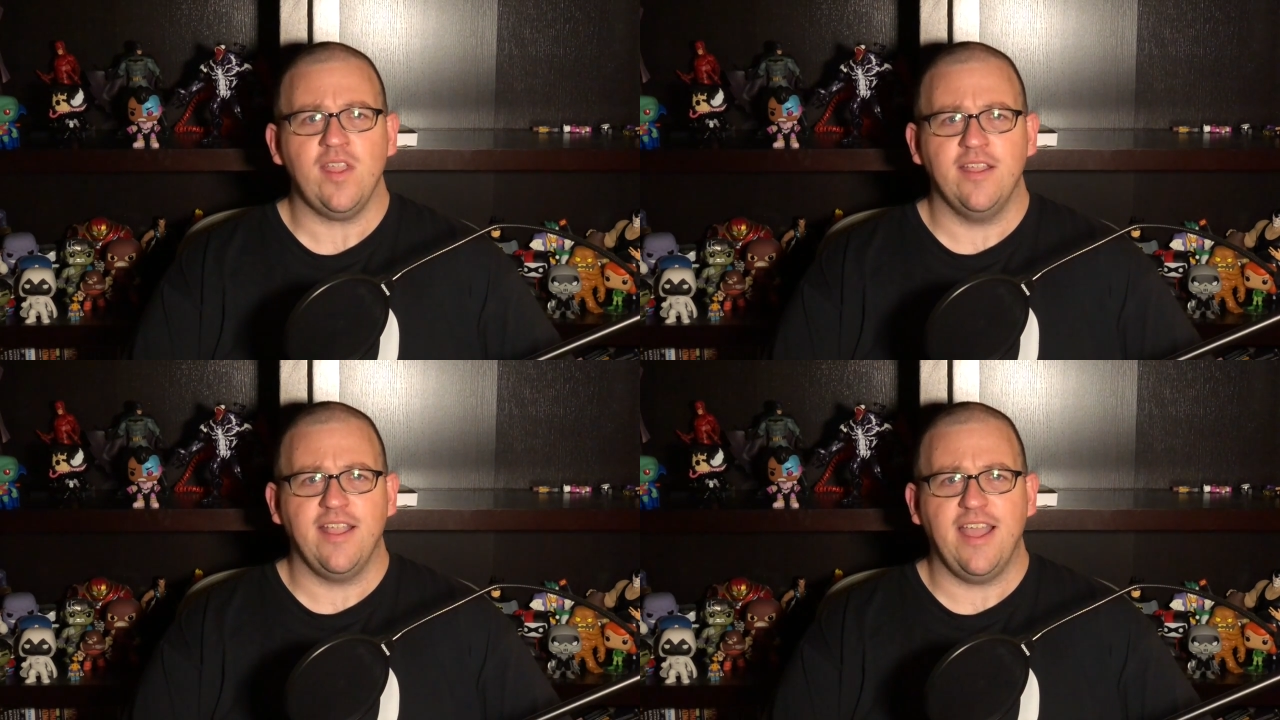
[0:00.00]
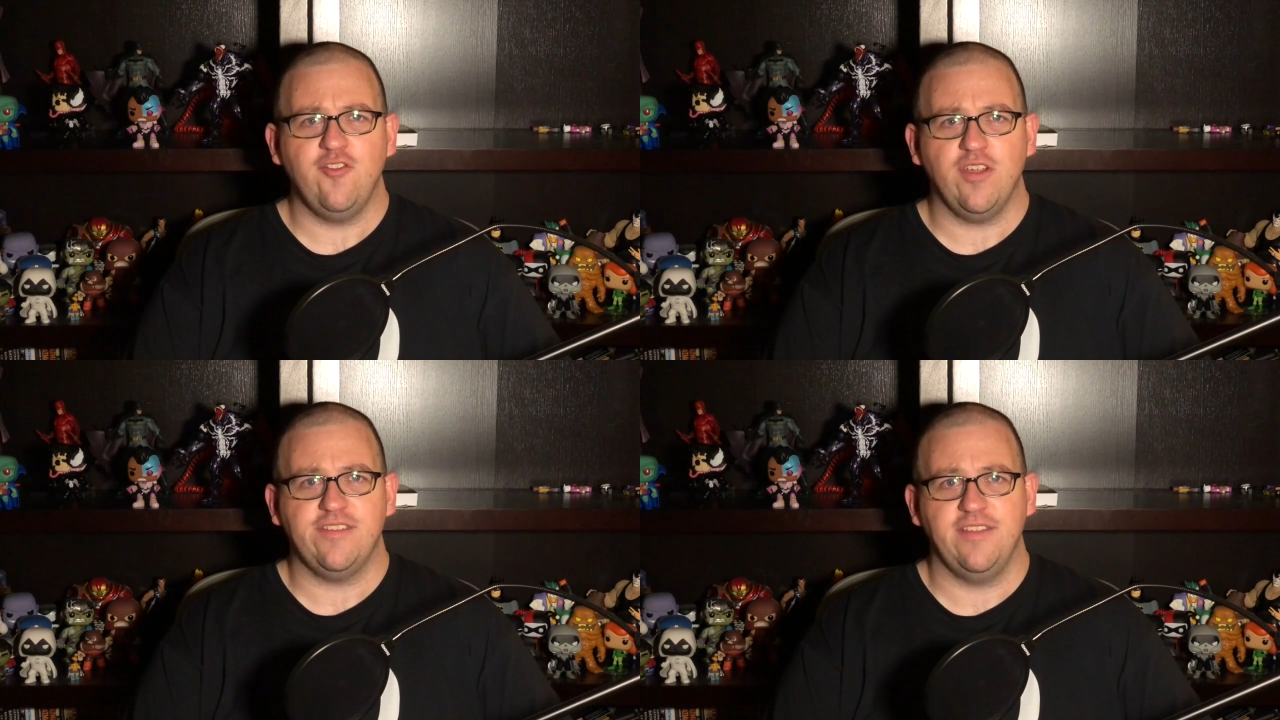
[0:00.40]
a guy
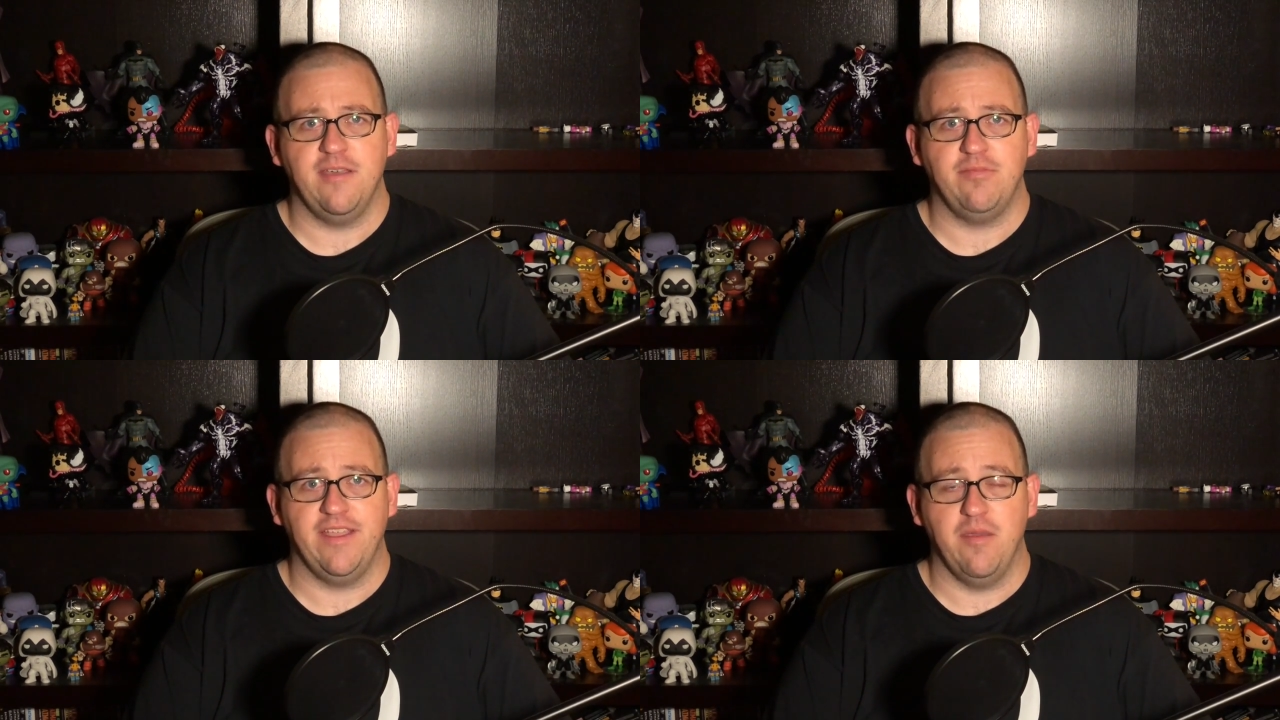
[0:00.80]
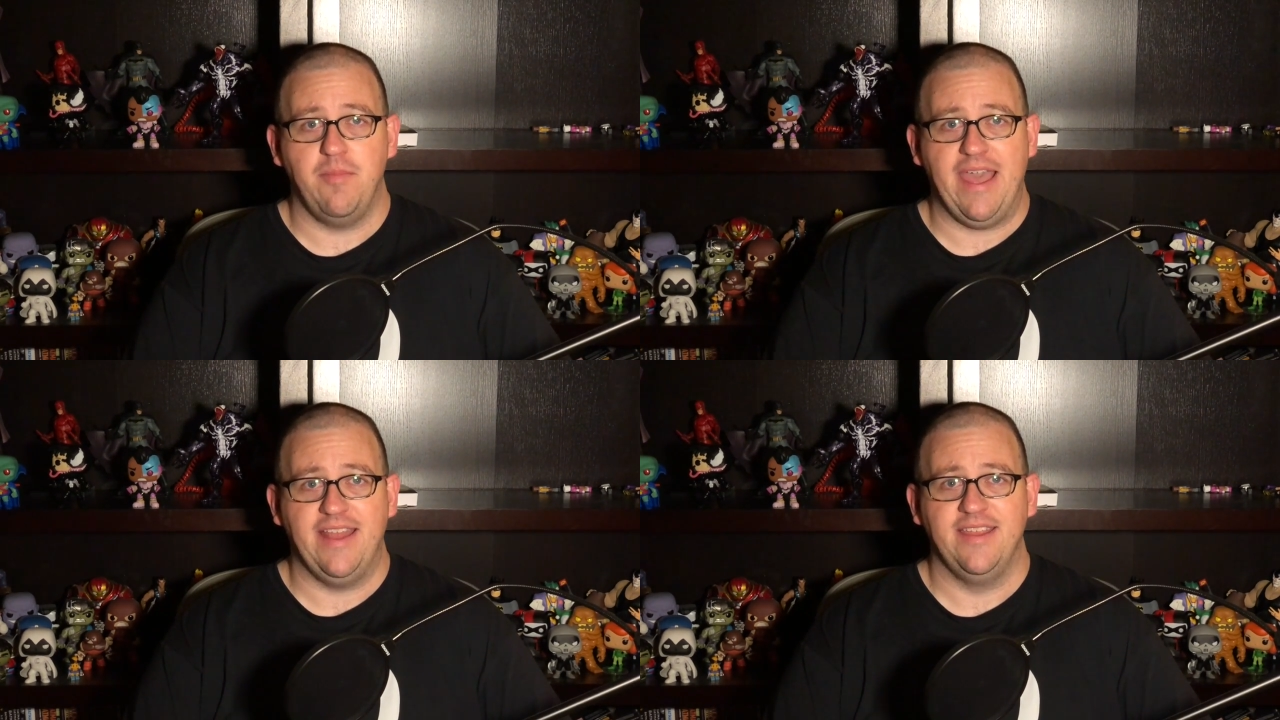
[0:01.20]
dressing up like a
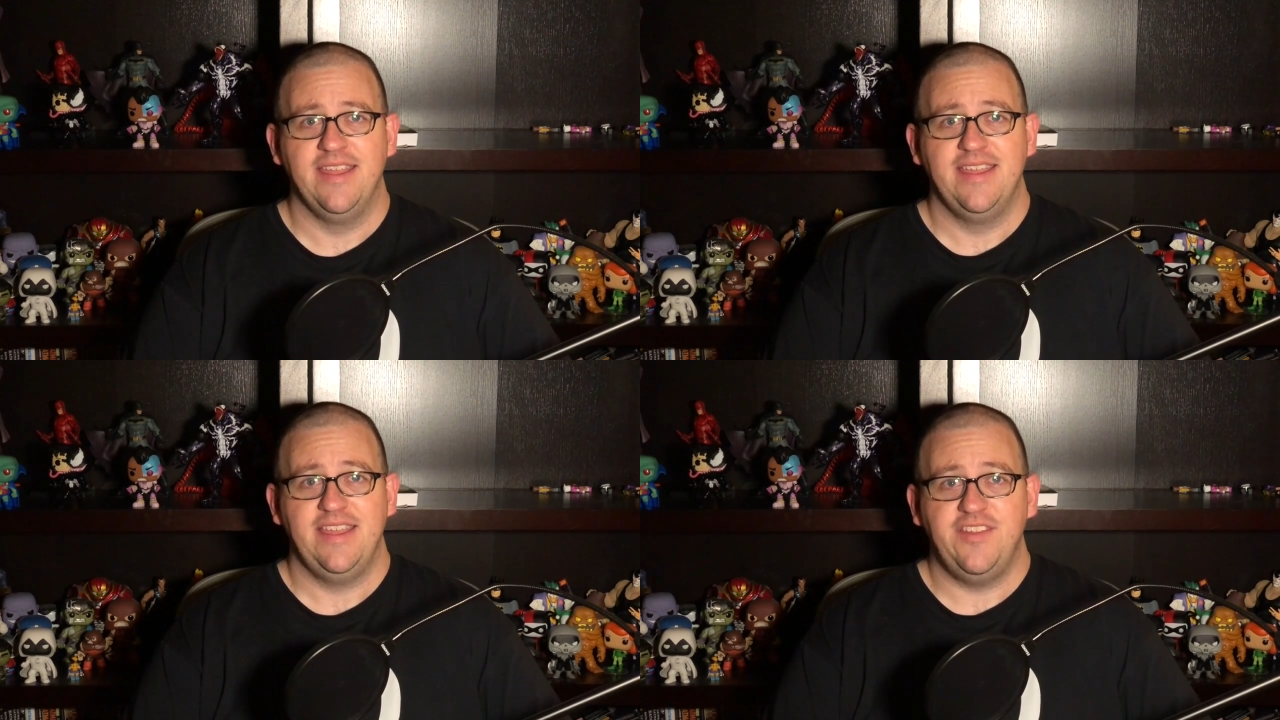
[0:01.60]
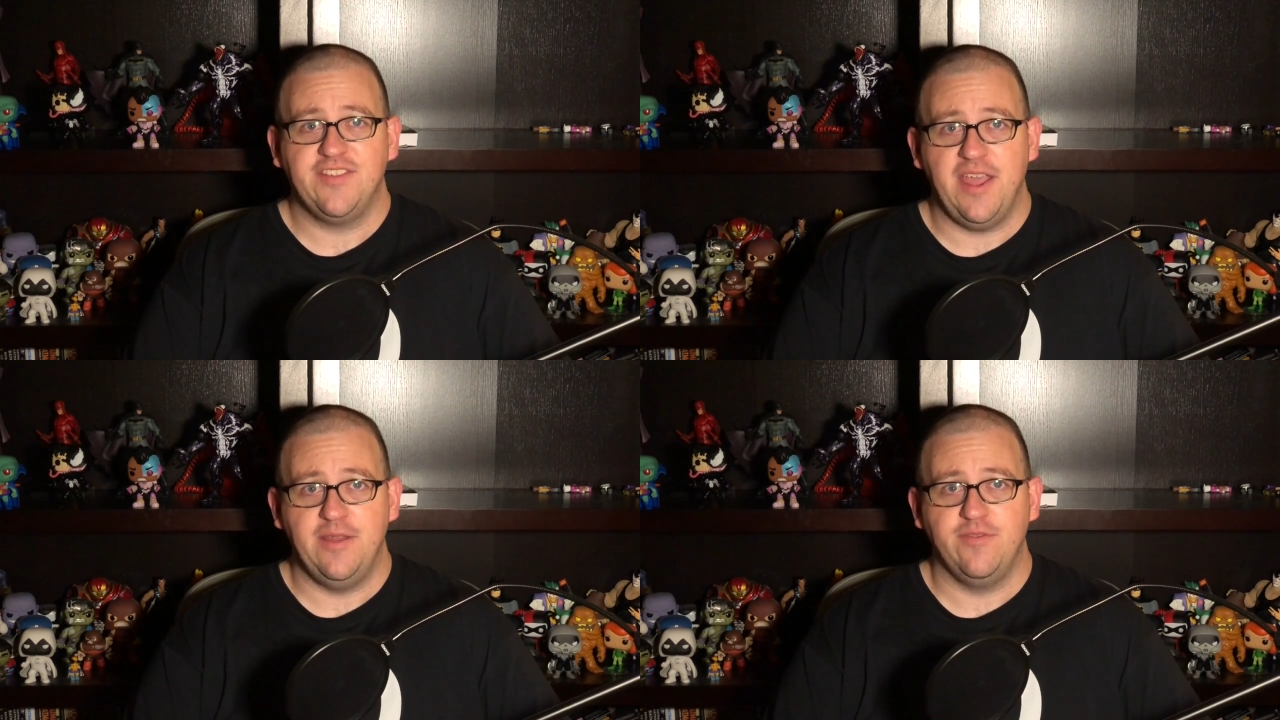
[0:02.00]
bat, it's
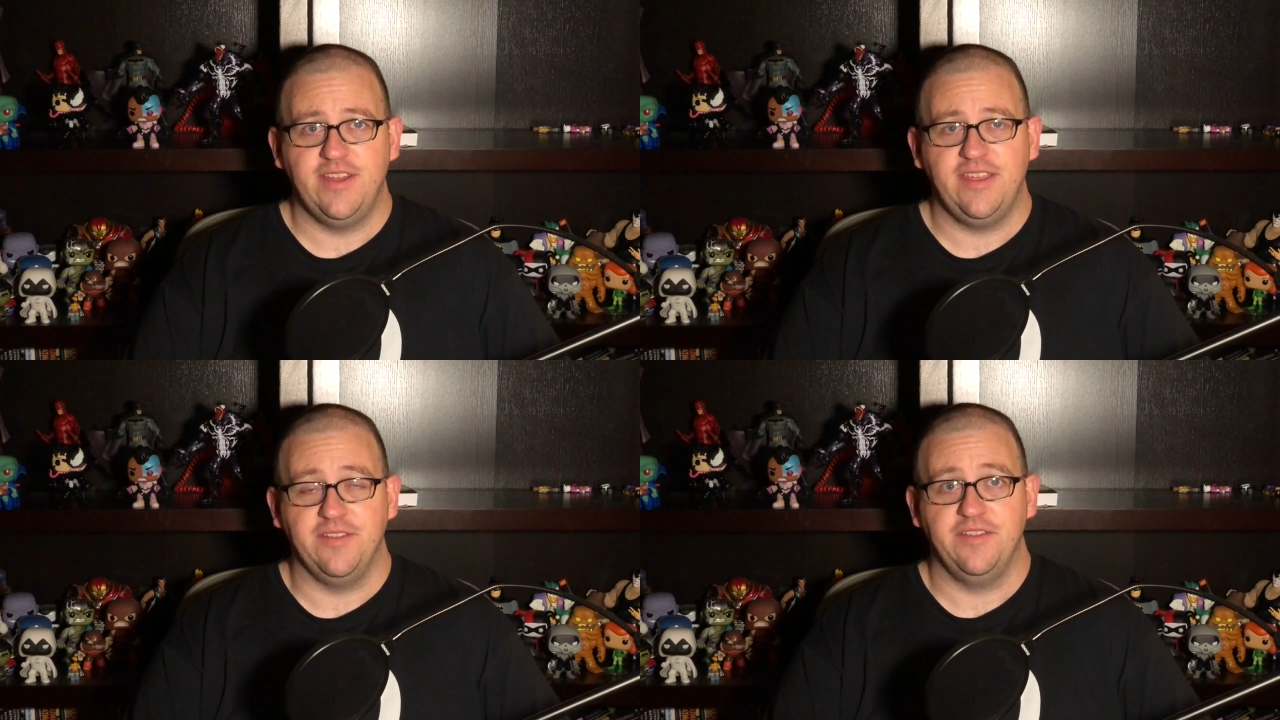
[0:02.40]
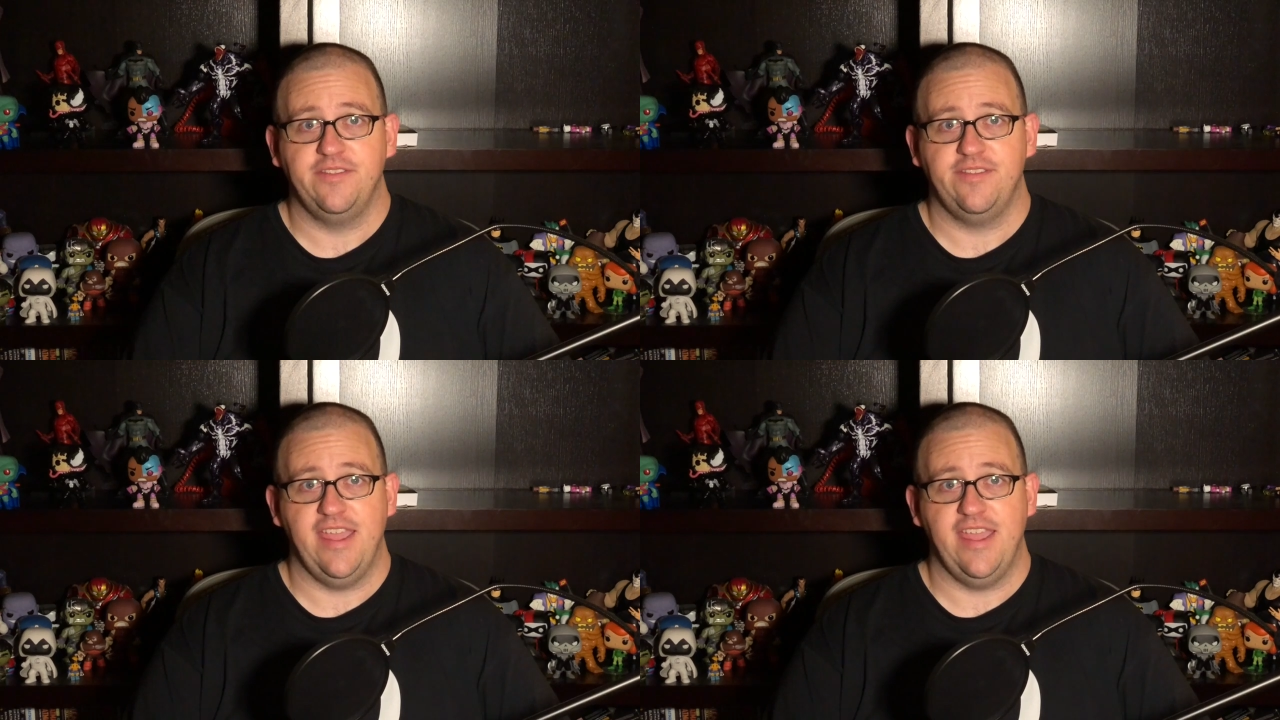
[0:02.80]
kind of ridiculous.